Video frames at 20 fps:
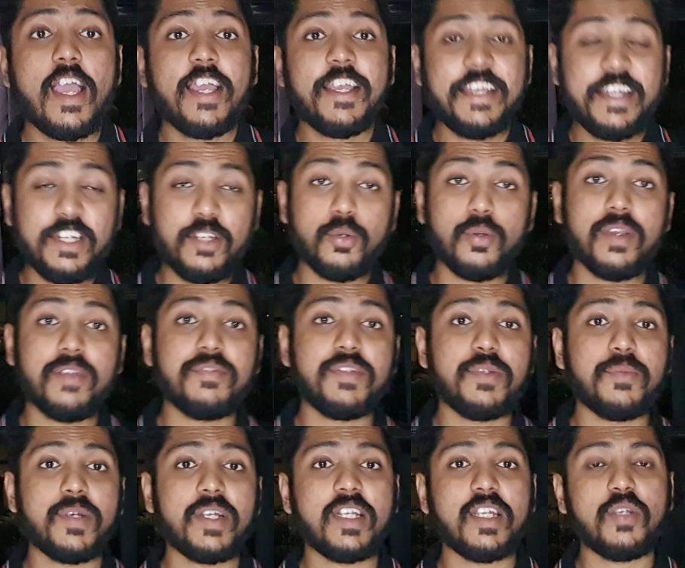Hello
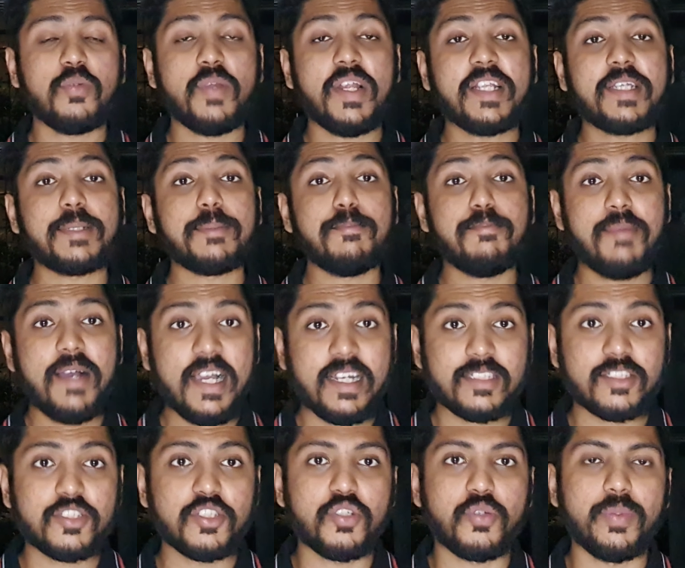everyone and welcome
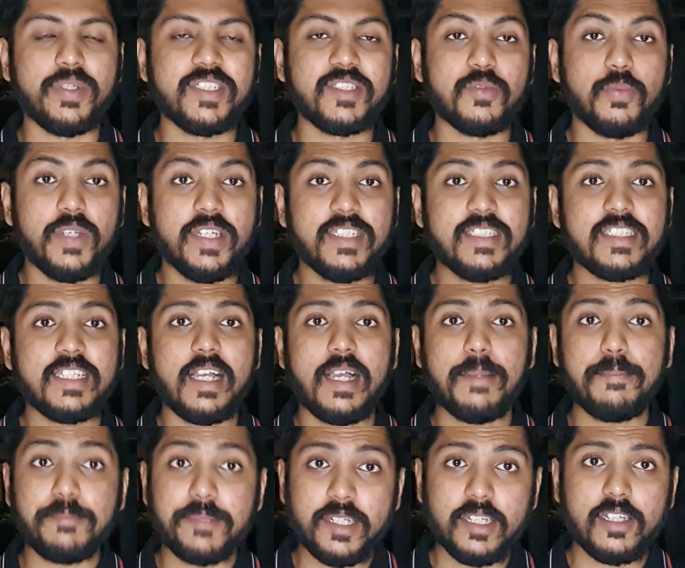back to Whiz.
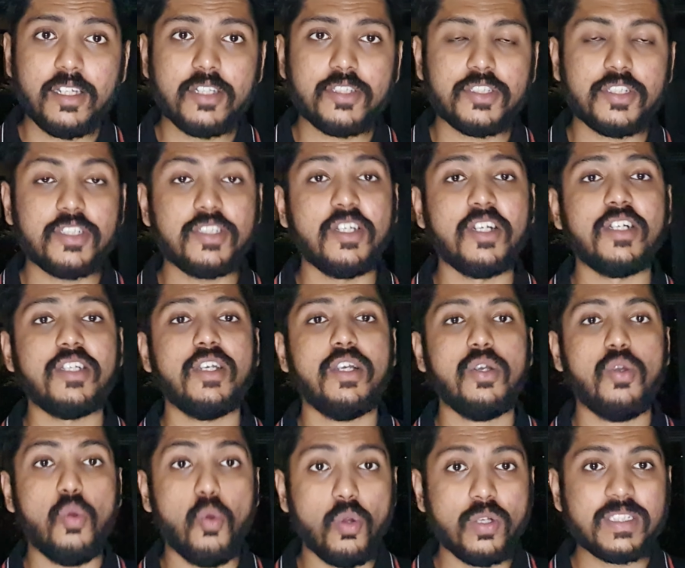I'm Priyadarshan, your
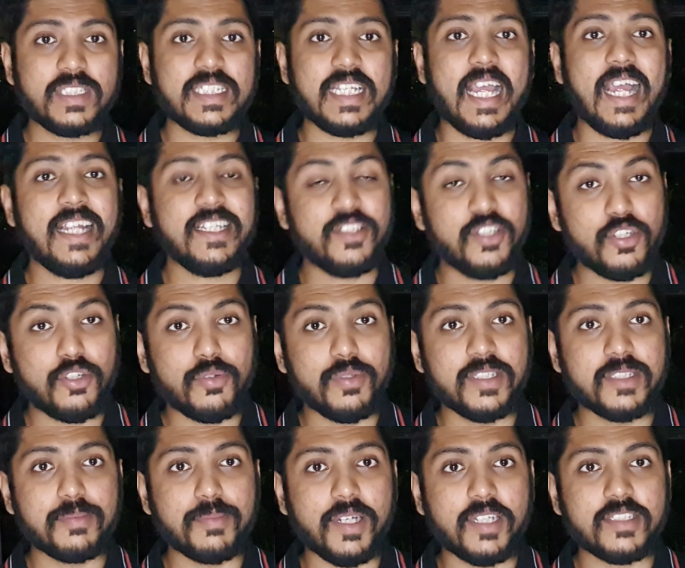host and your
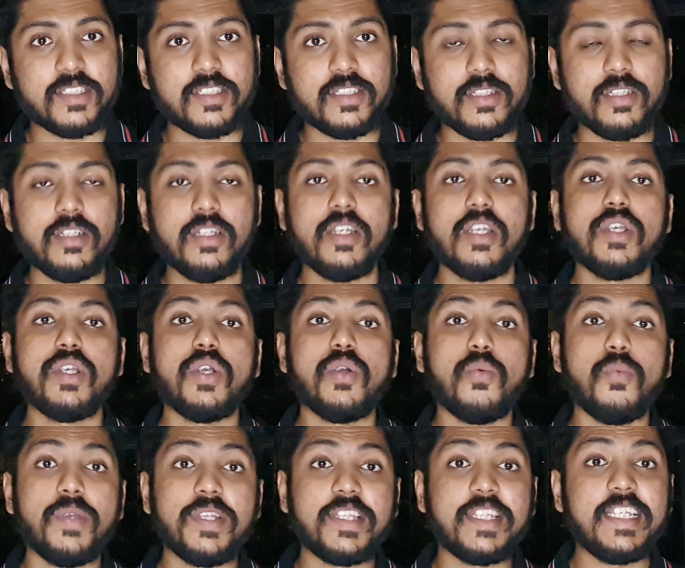quiz master
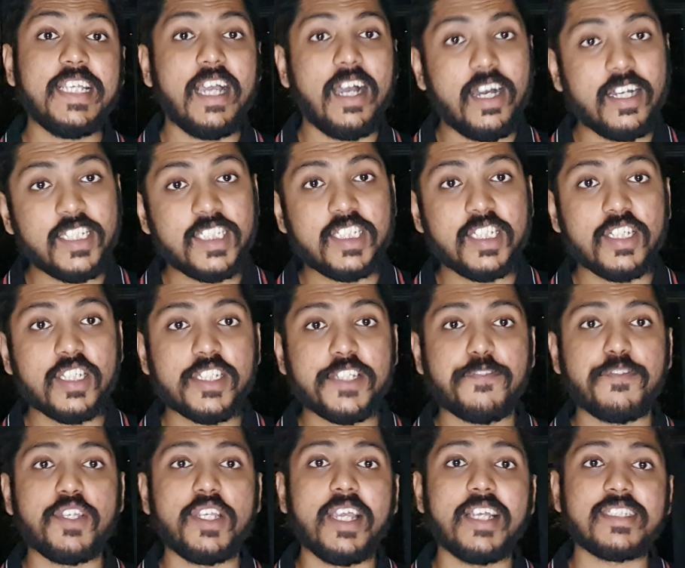with the answers
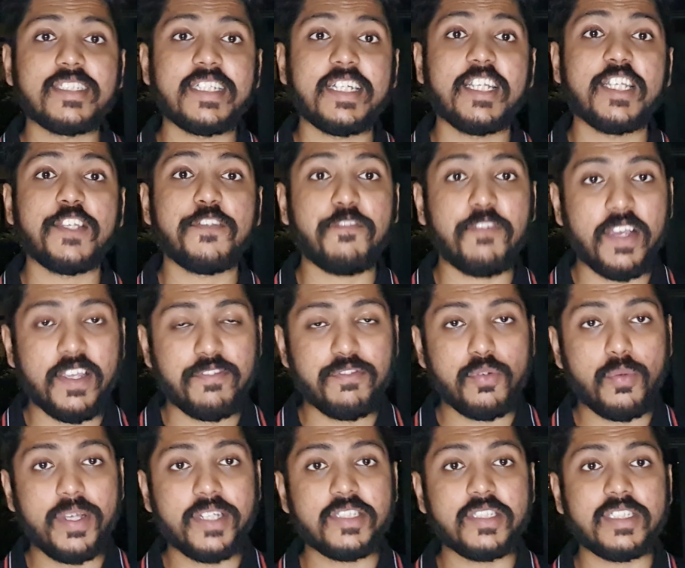for yesterday's 5
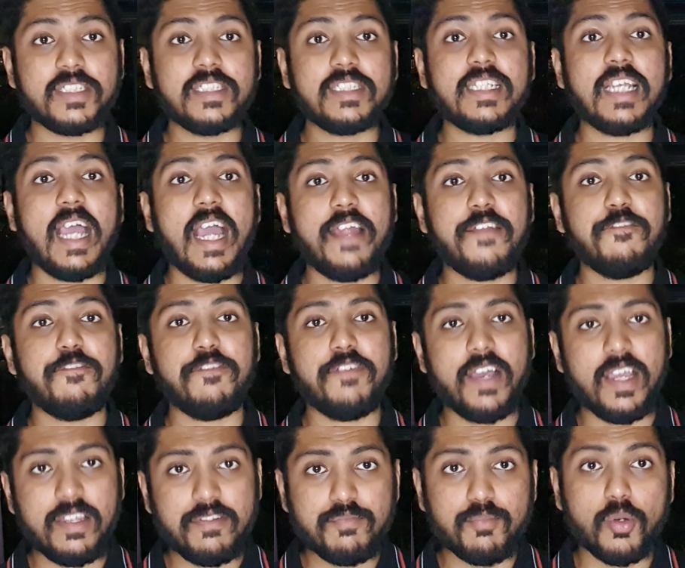questions and
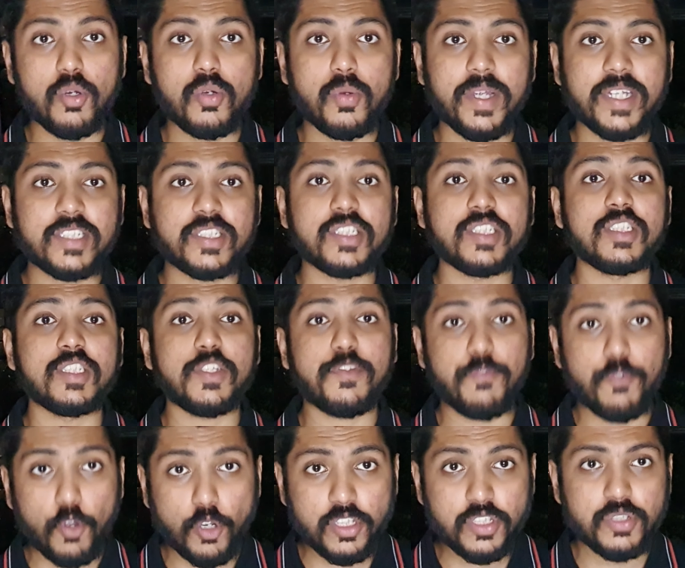5 more questions
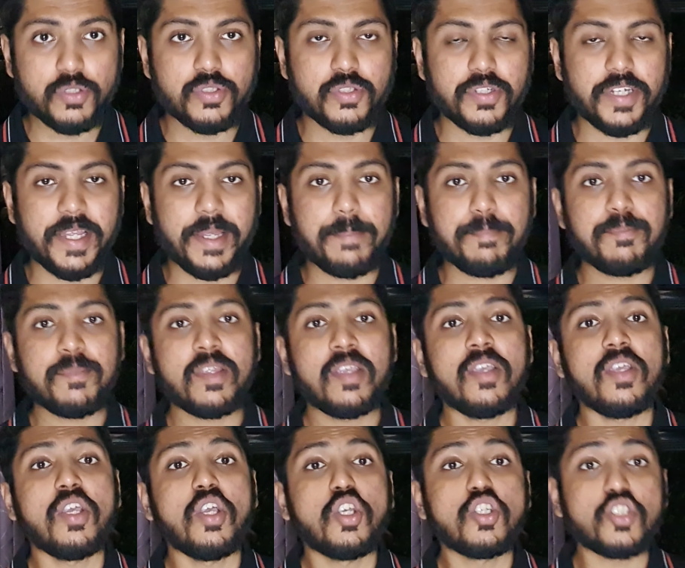for you today.
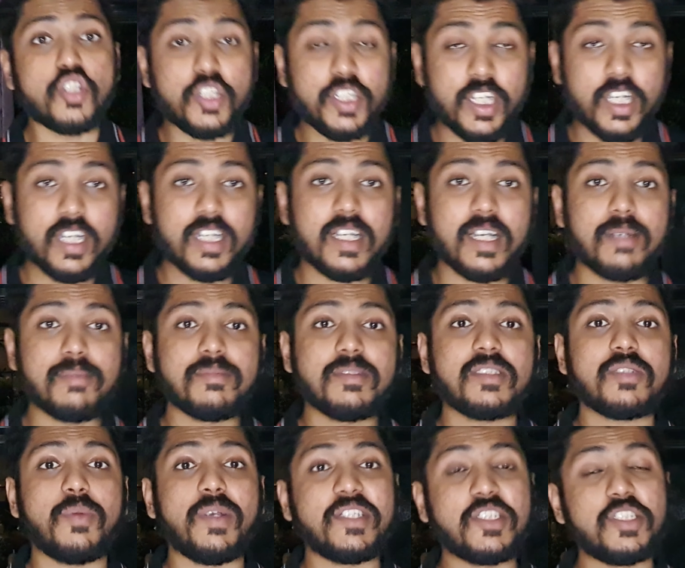So here comes
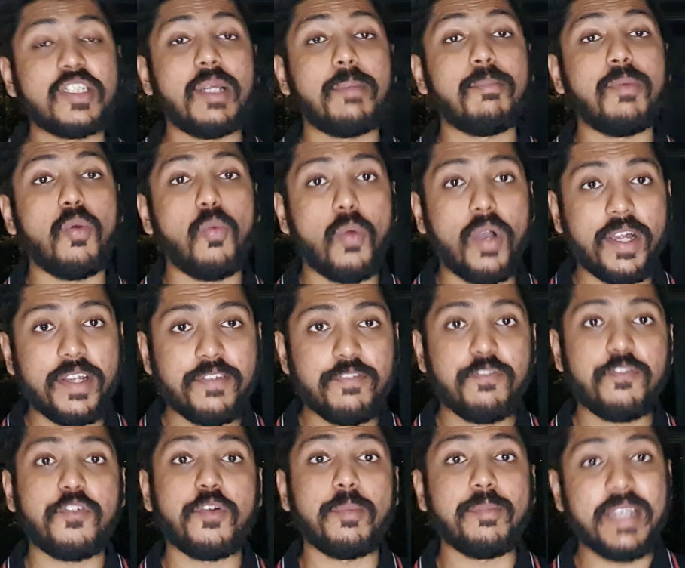question number 1
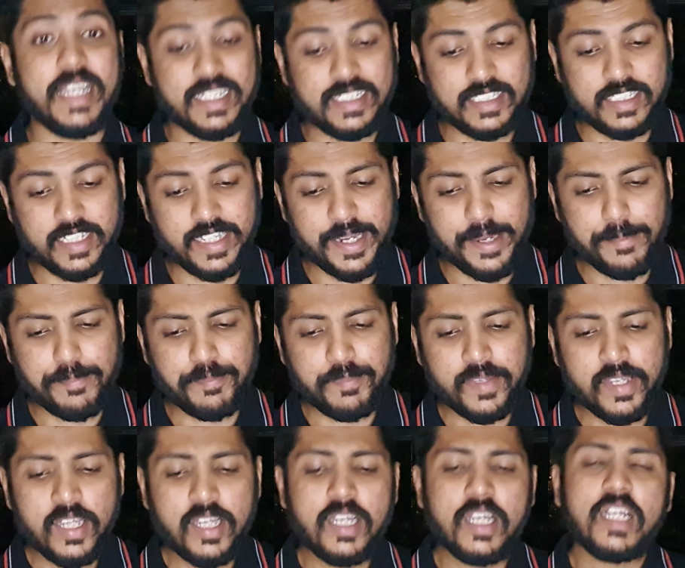from yesterday.
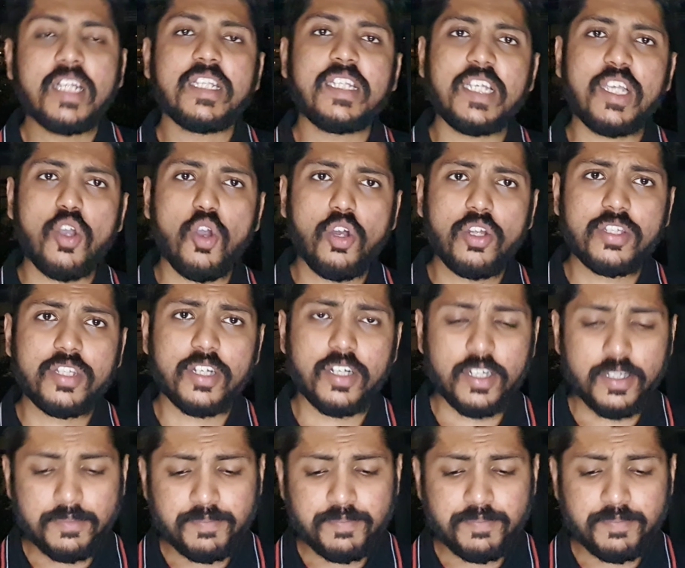The author